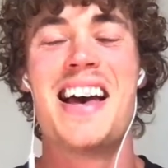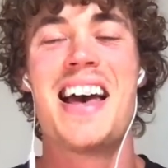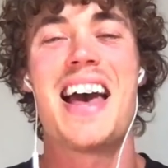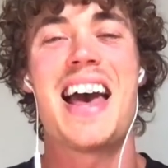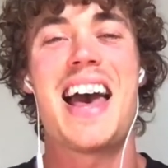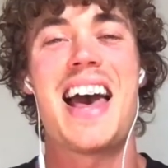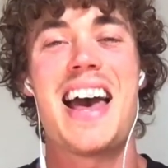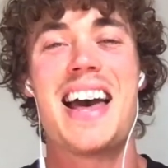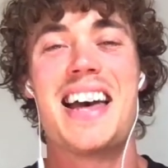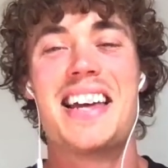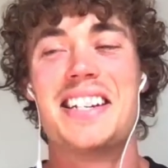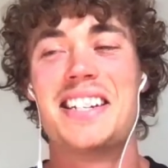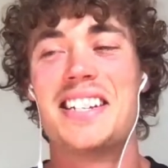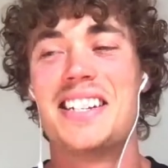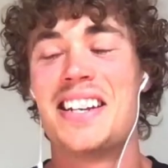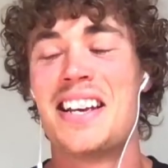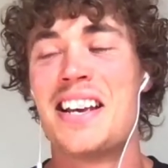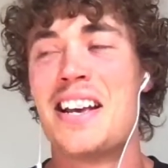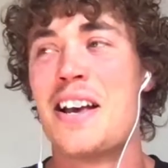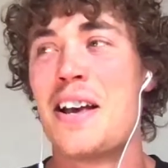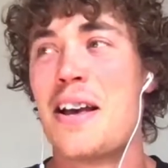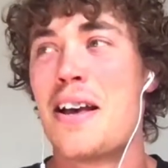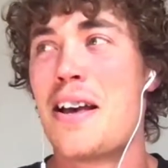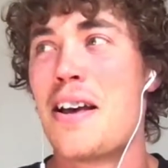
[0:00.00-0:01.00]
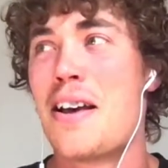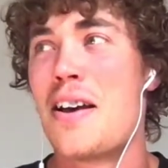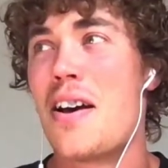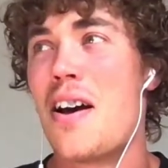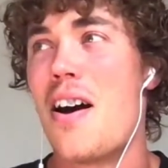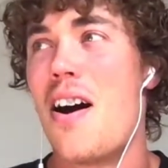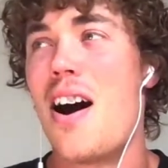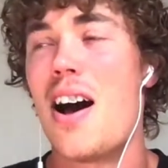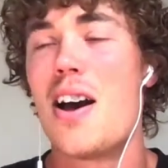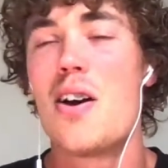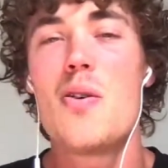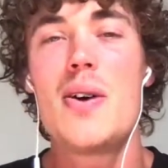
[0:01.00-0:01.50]
And
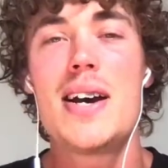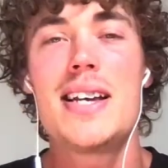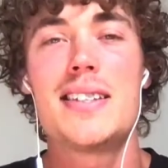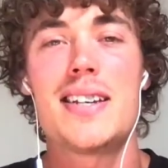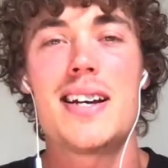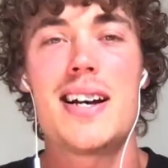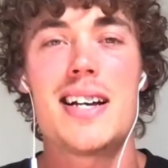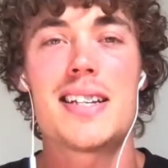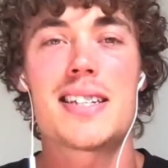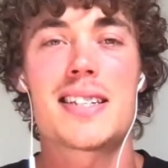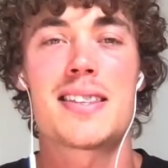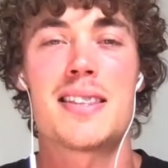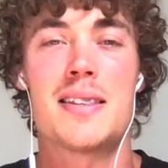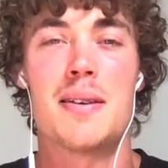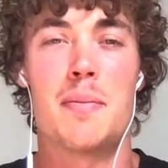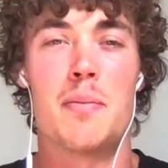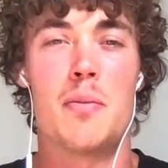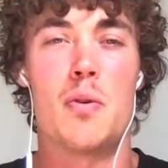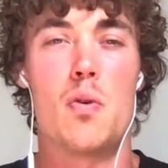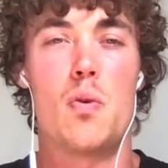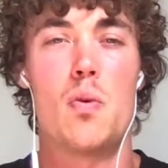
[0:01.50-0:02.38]
I always ask them,